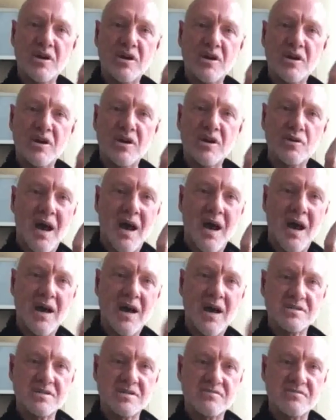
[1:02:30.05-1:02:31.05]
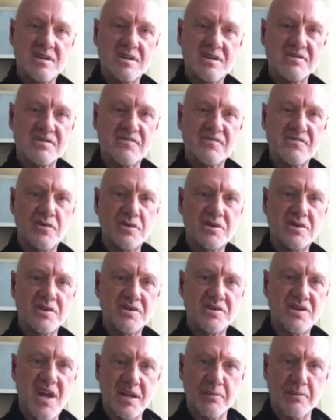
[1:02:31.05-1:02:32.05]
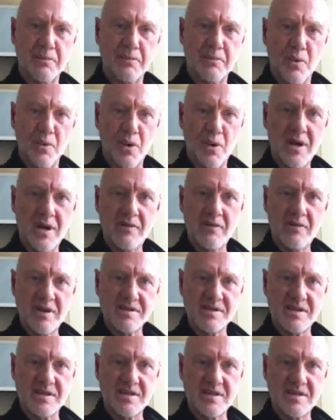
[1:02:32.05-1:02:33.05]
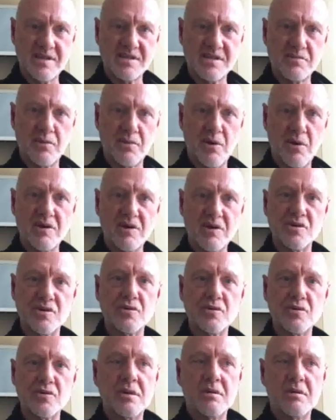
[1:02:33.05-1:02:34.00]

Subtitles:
where I could do hundreds of deals, versus Jack DeBoer at Residence, where I do